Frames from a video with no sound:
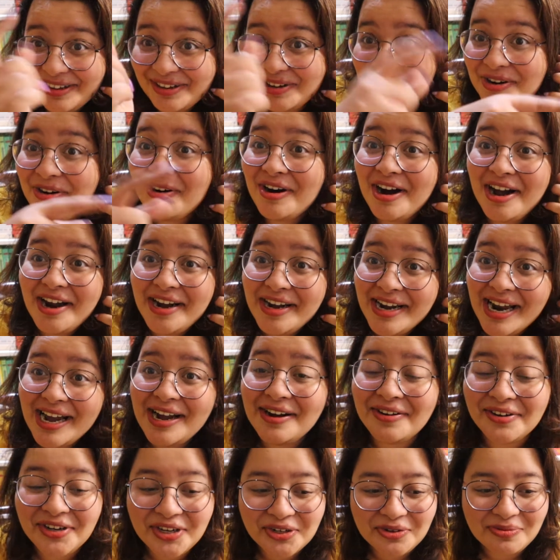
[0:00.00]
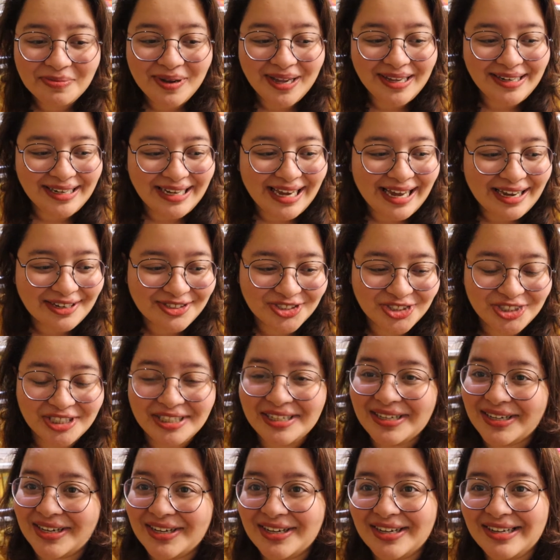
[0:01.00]
go on now to my
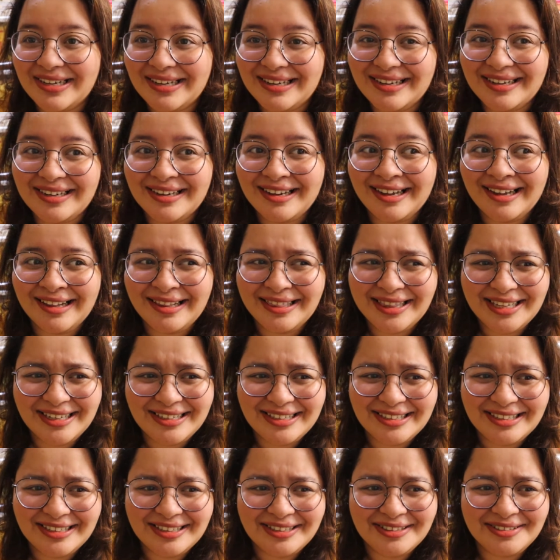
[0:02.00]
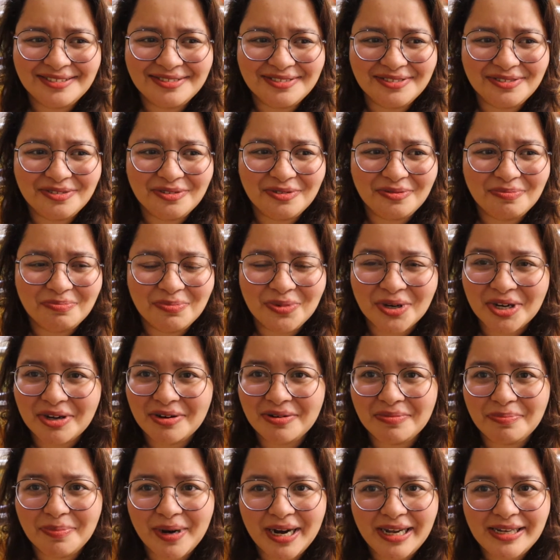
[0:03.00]
reaction to the
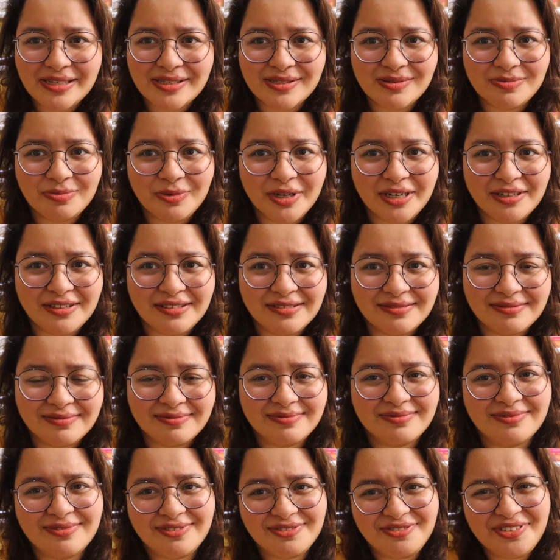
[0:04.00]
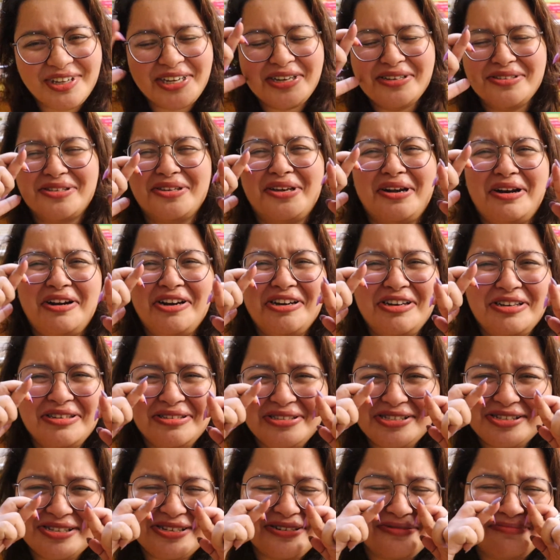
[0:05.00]
Booker Prize winner. Fingers
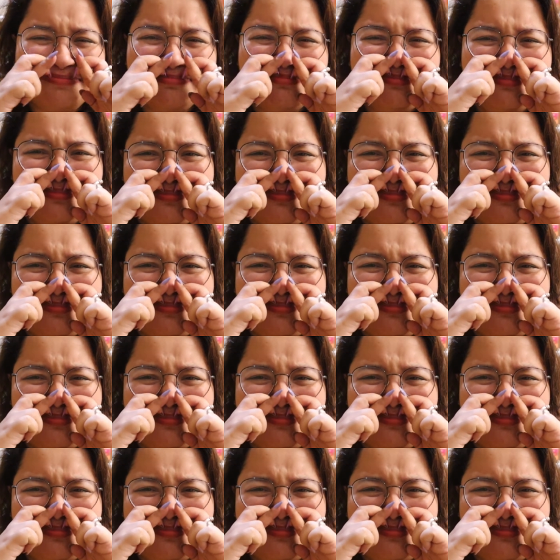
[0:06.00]
crossed.